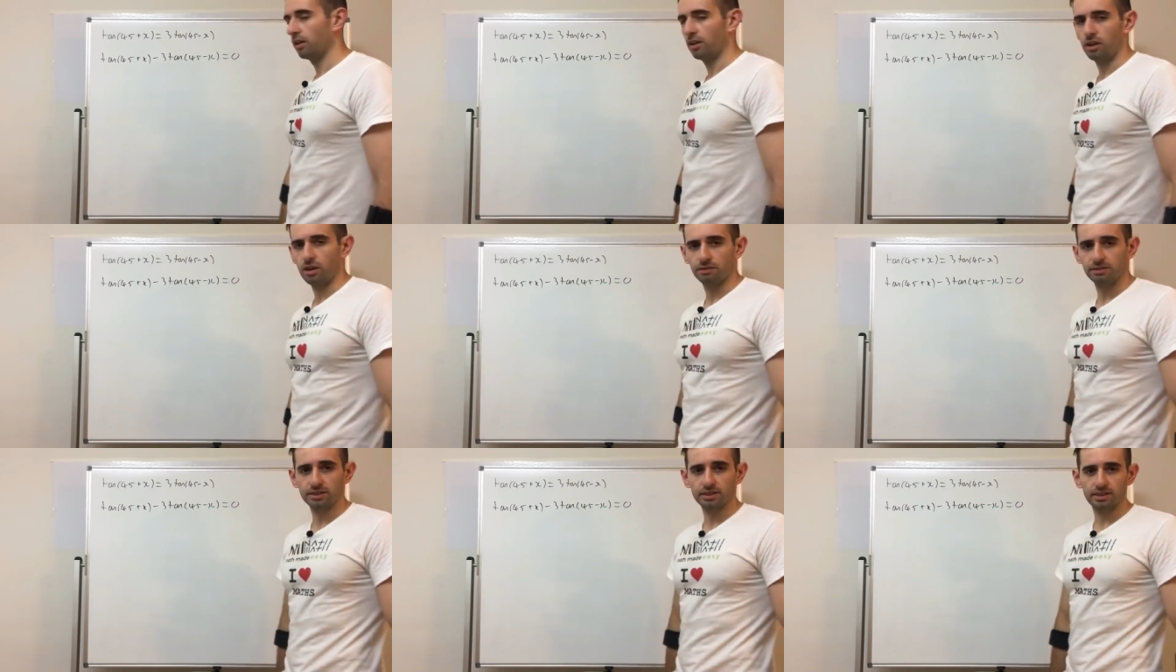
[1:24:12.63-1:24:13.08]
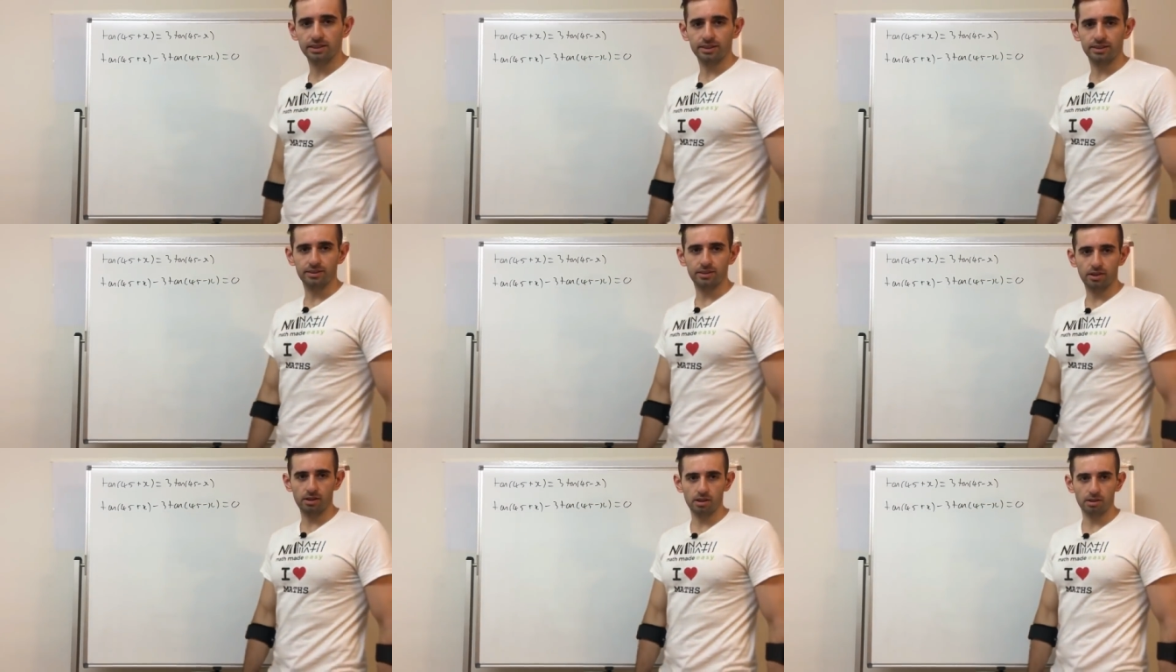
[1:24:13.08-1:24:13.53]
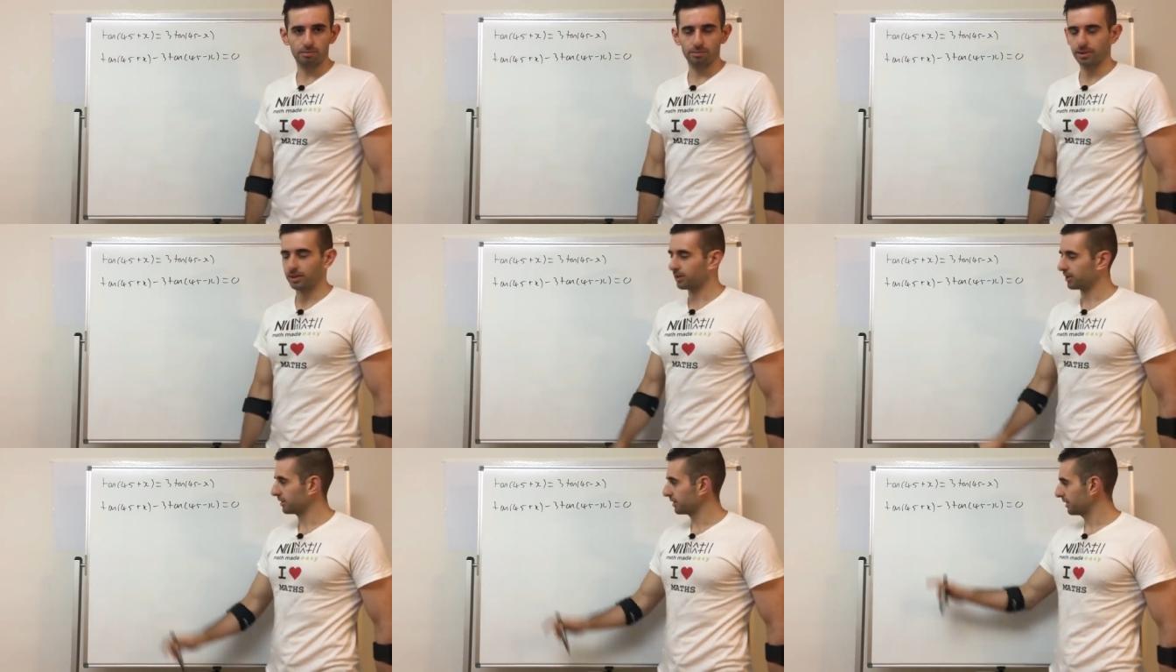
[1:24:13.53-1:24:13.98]
Obviously not,
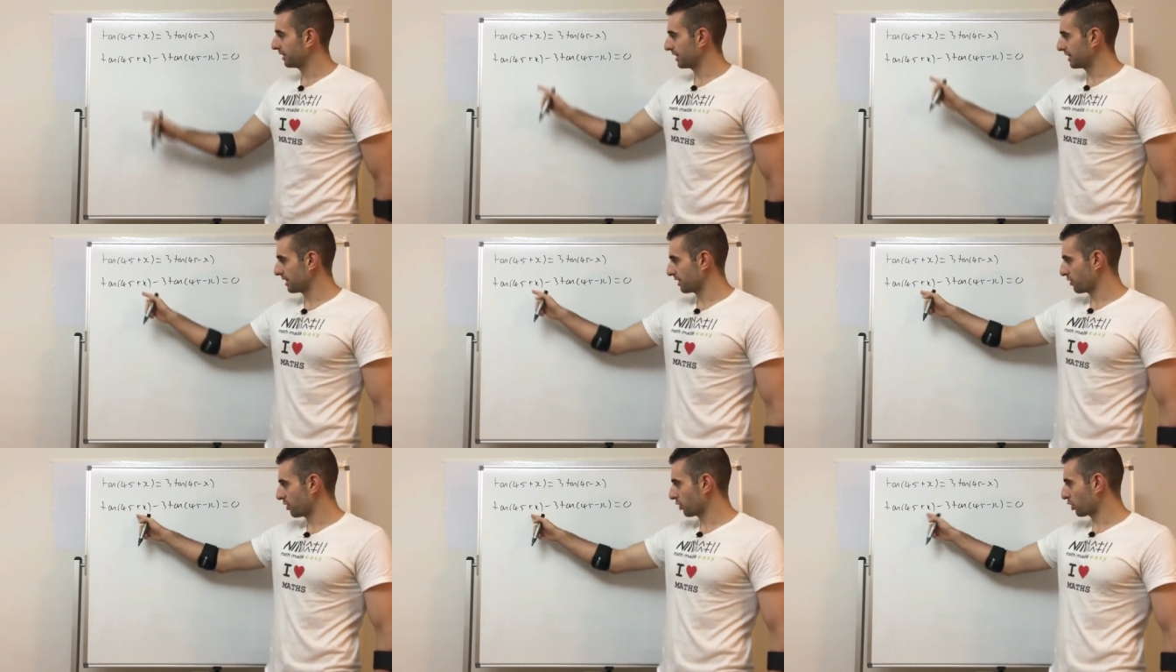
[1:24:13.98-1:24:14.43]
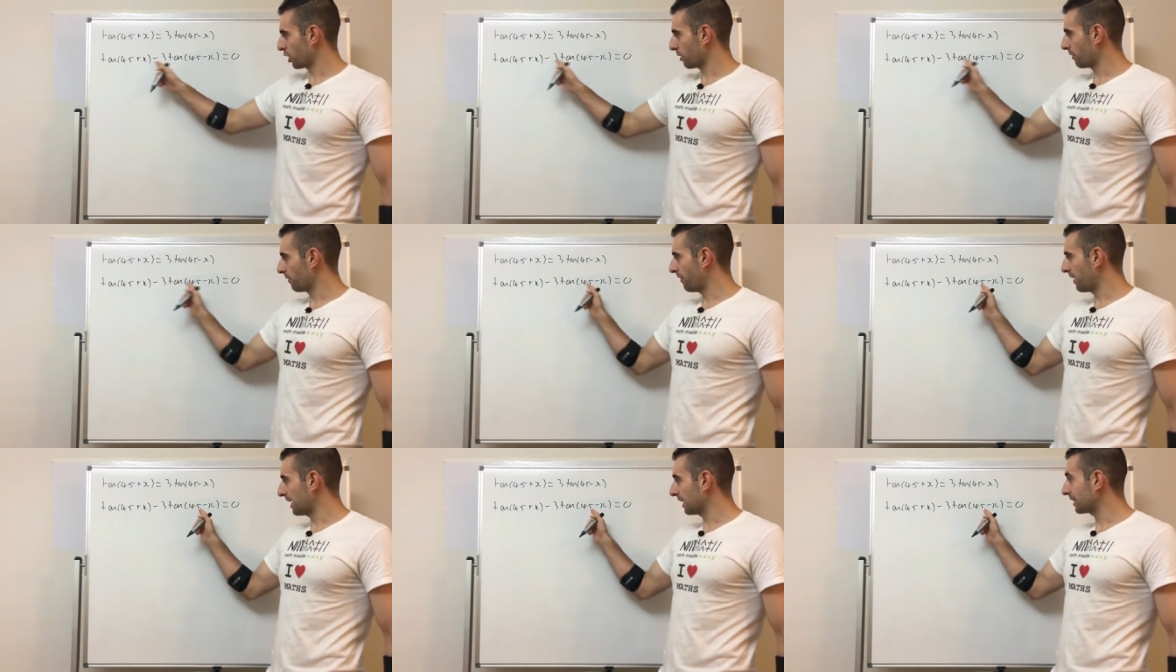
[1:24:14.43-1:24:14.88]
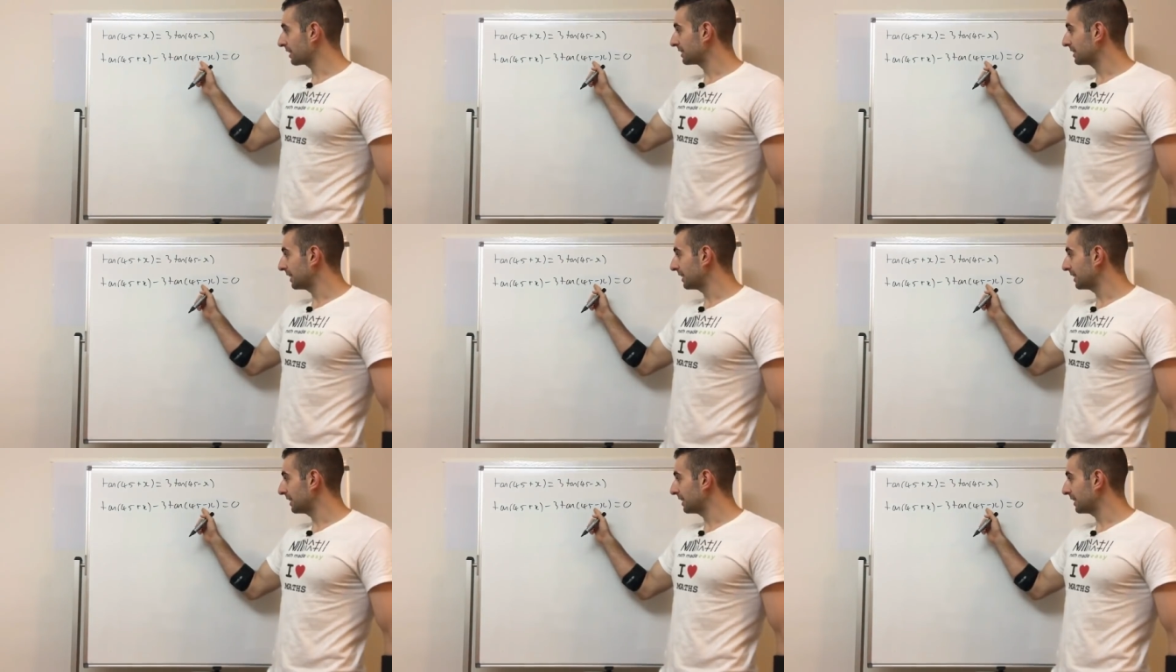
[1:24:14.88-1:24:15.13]
because these are not common factors.